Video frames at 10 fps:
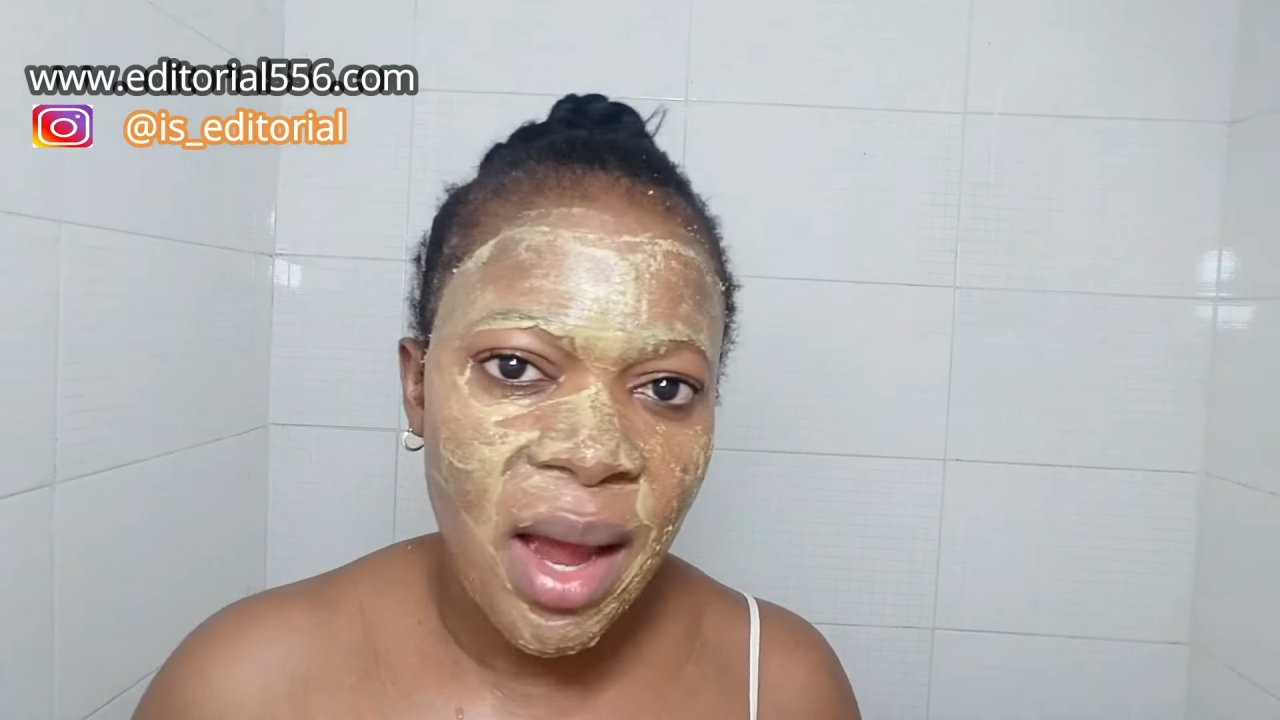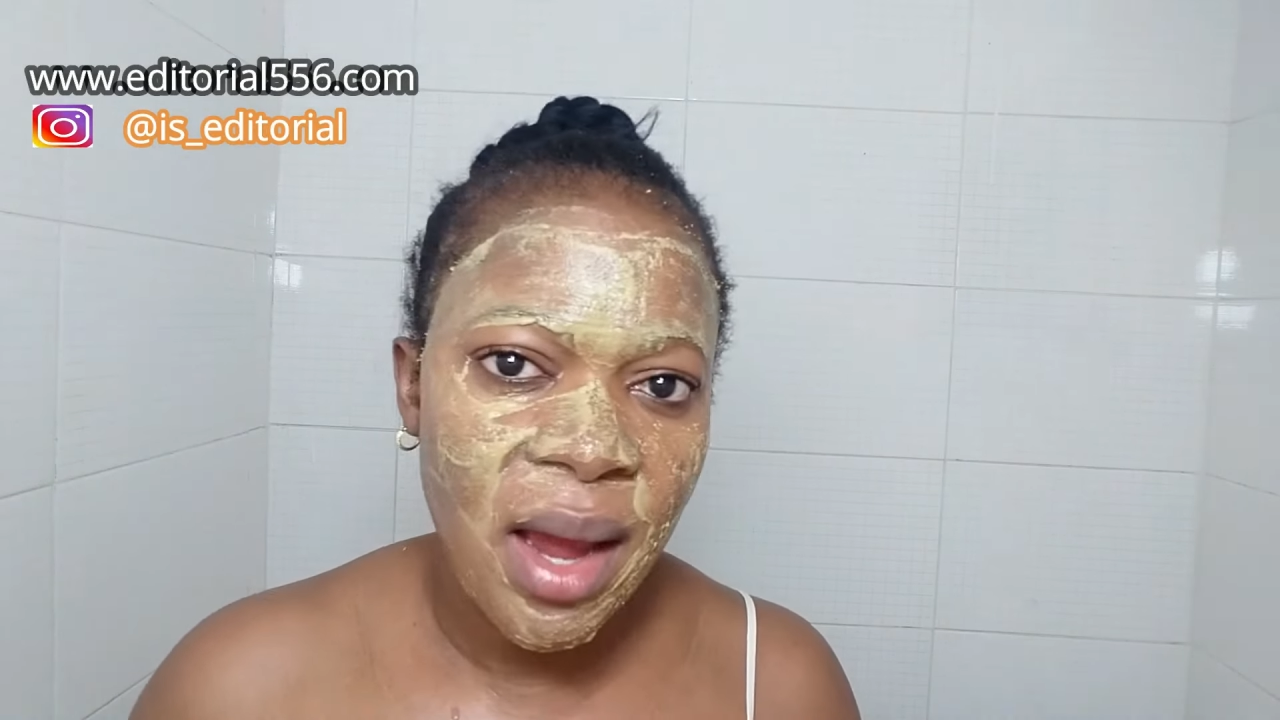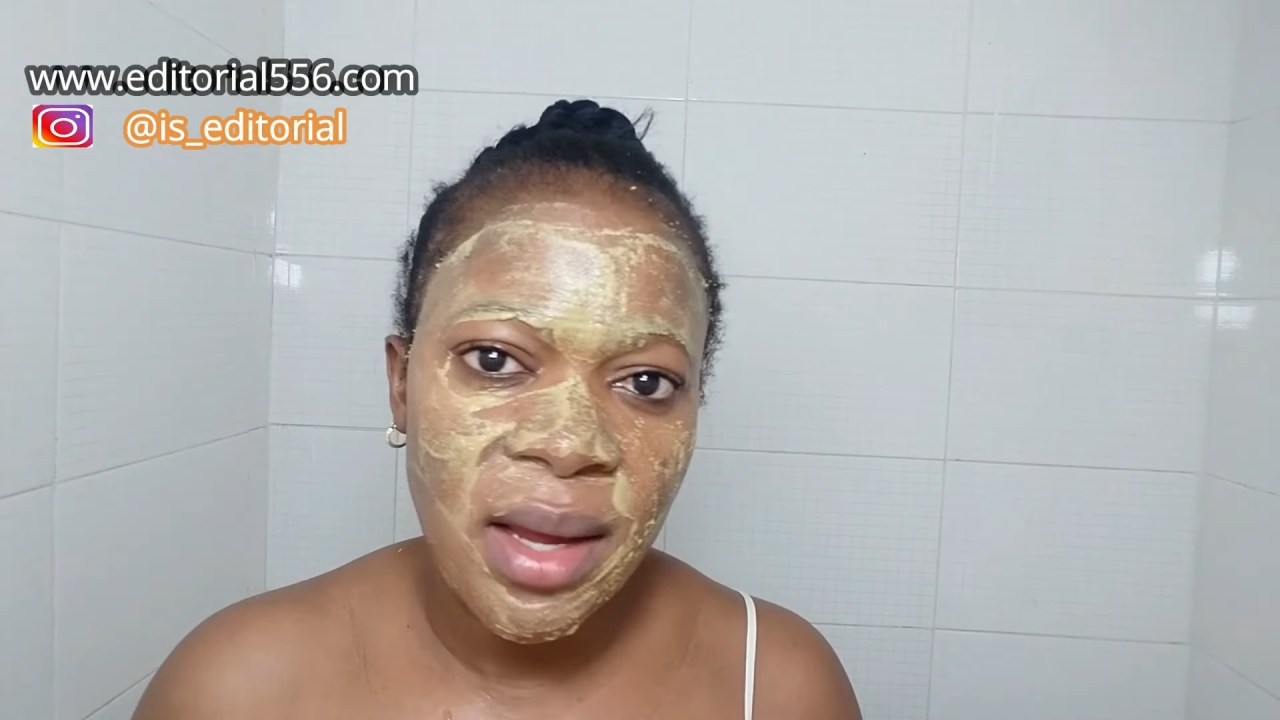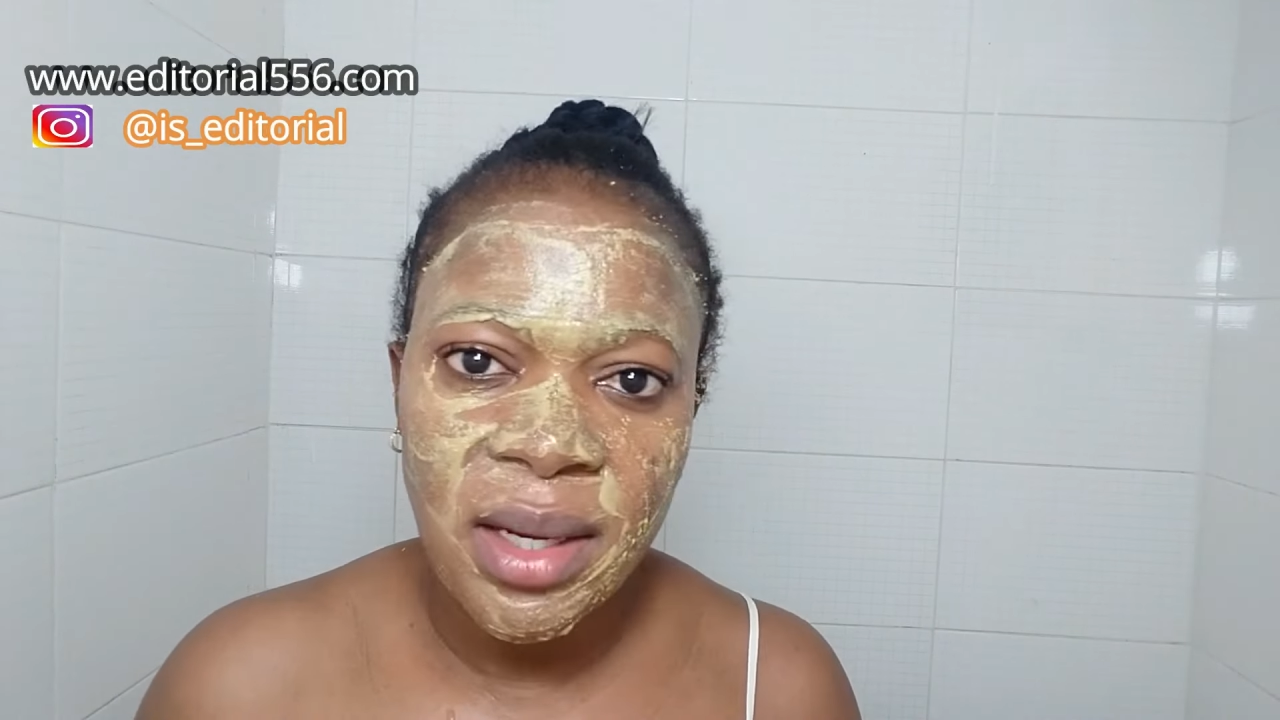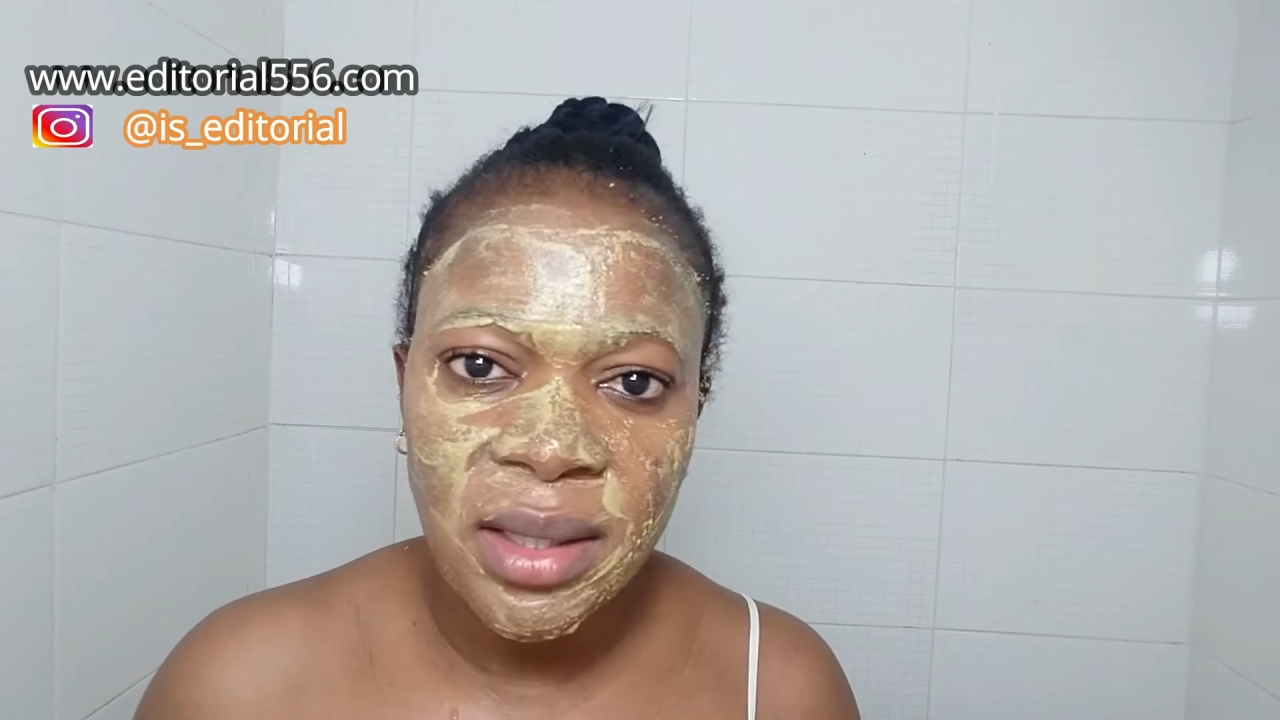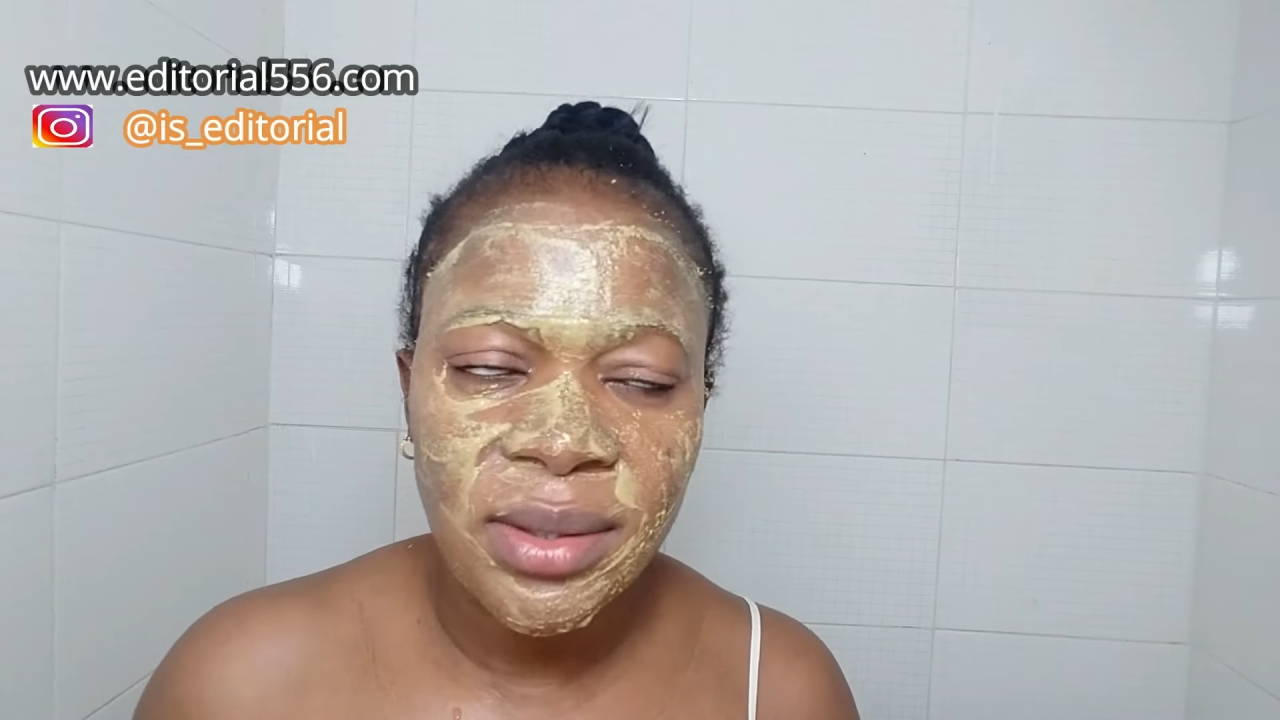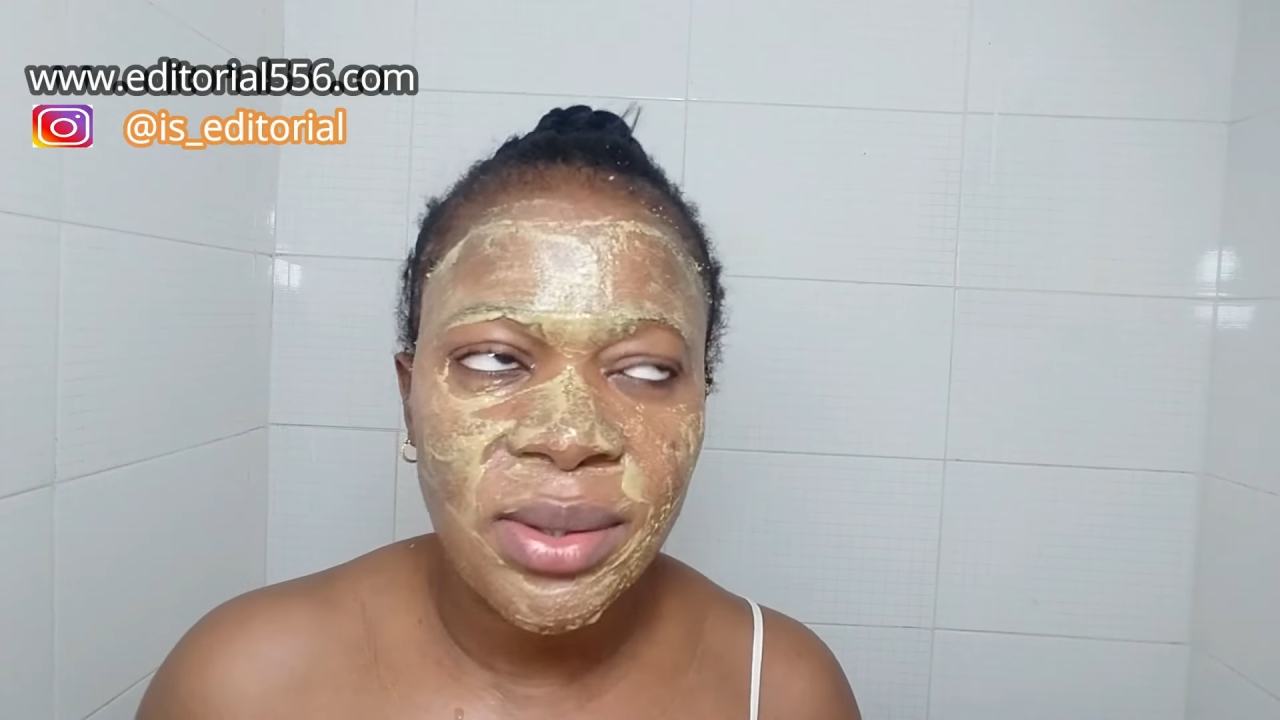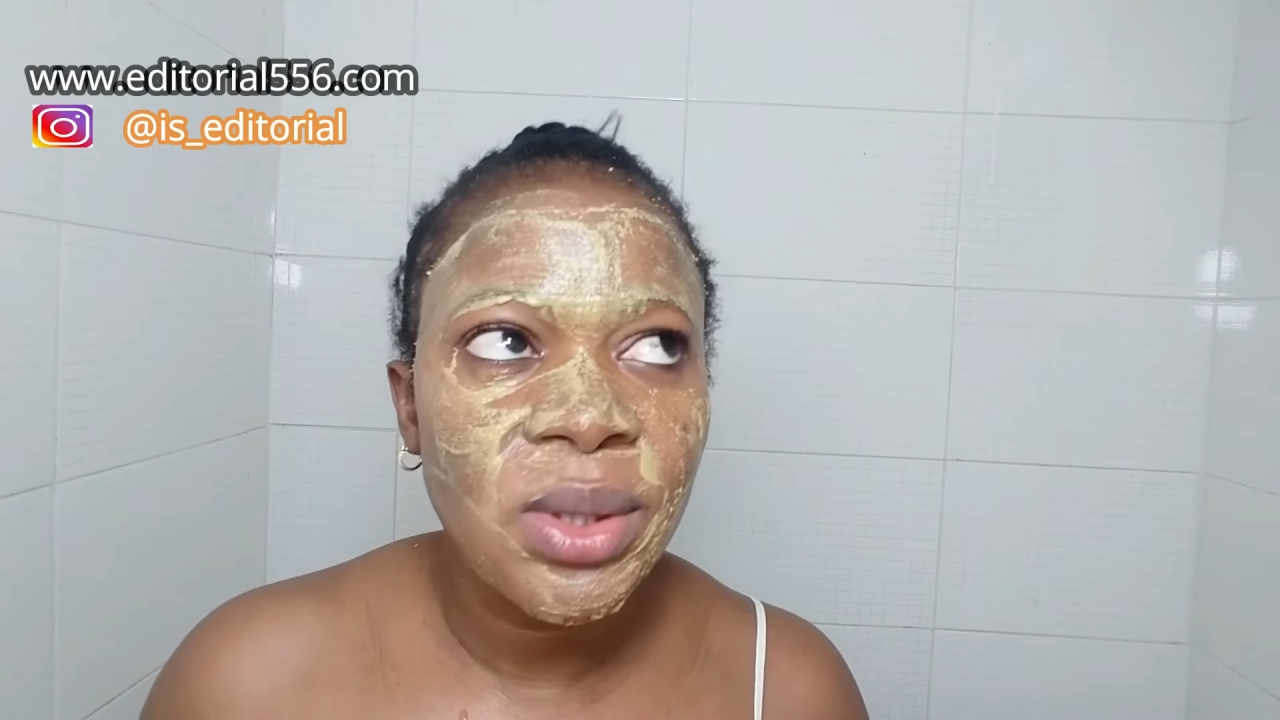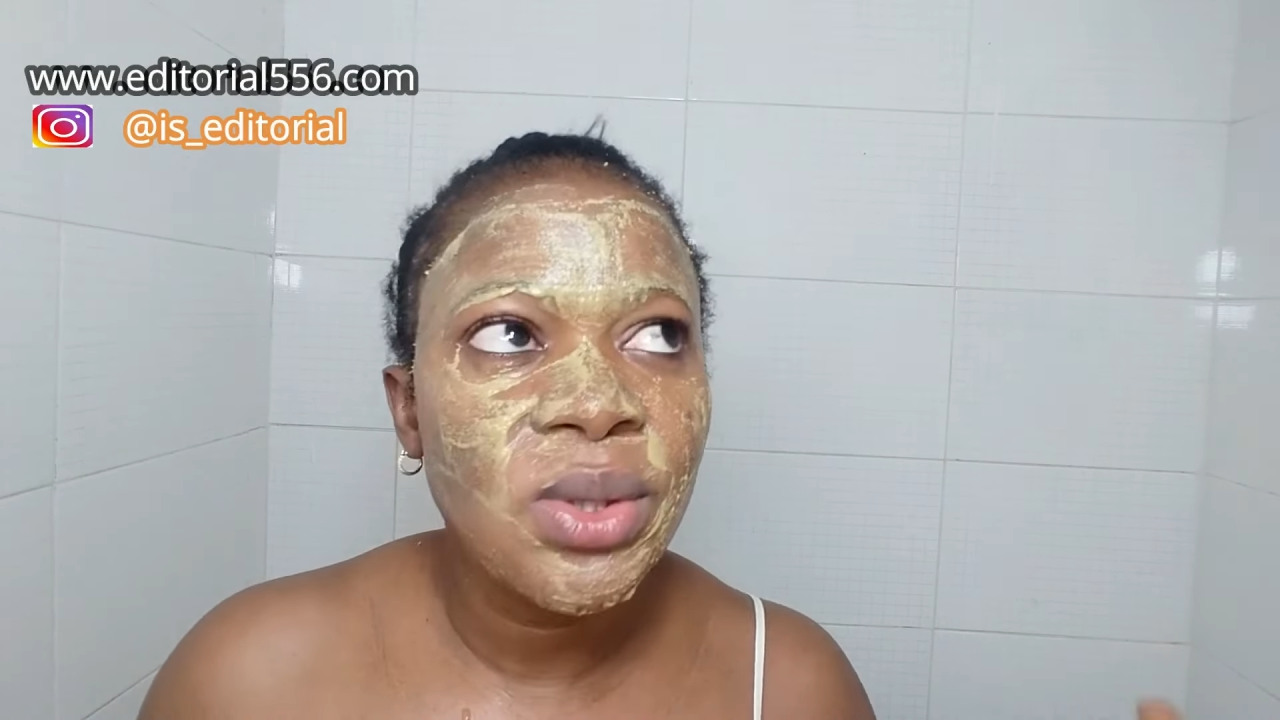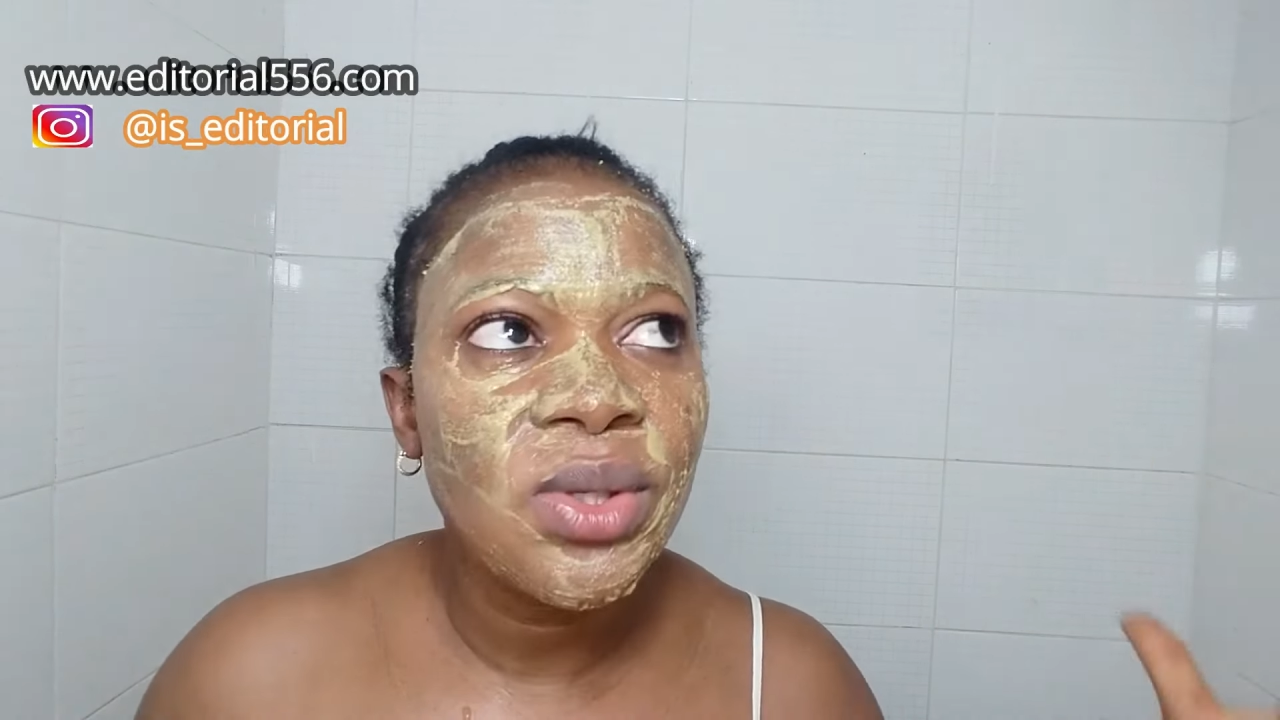in it
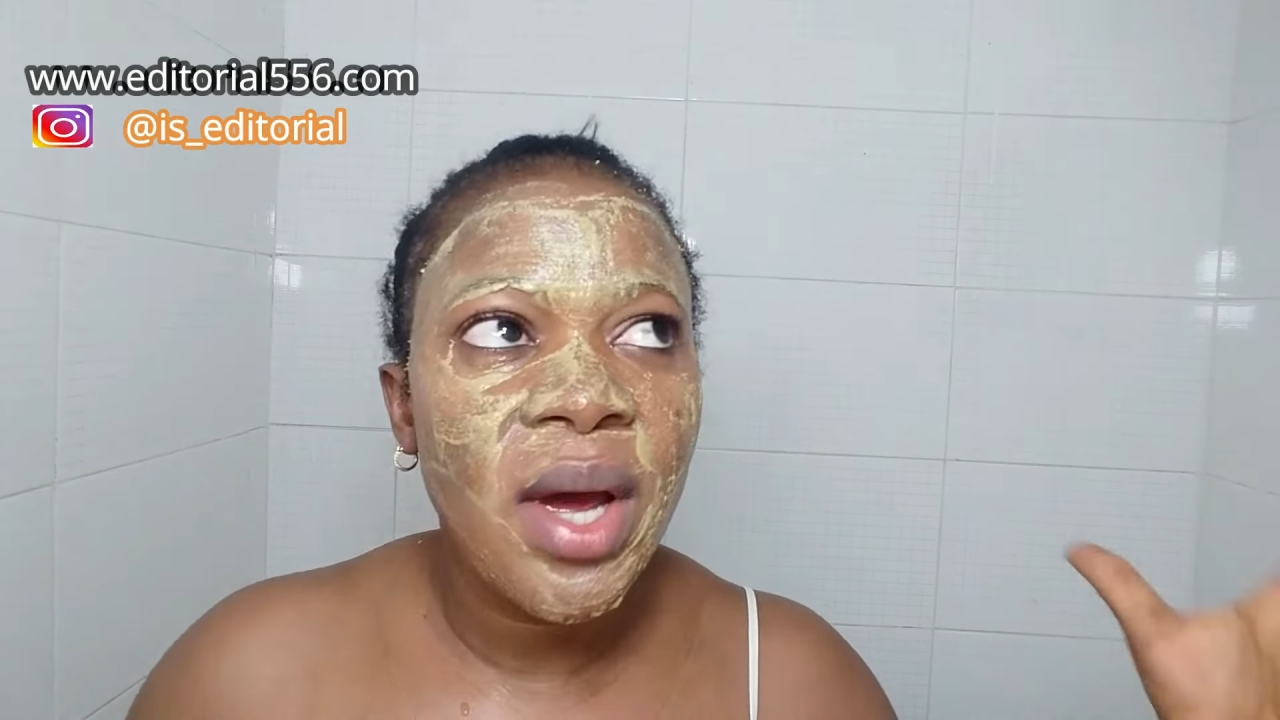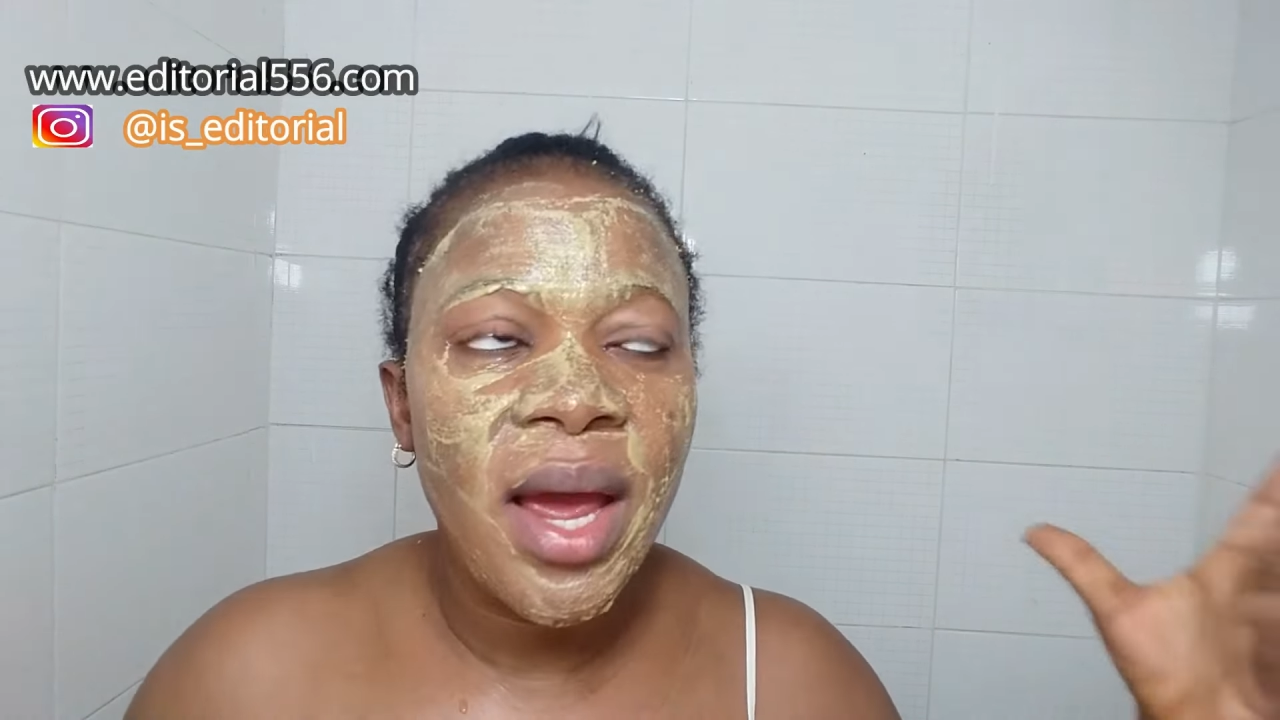so do not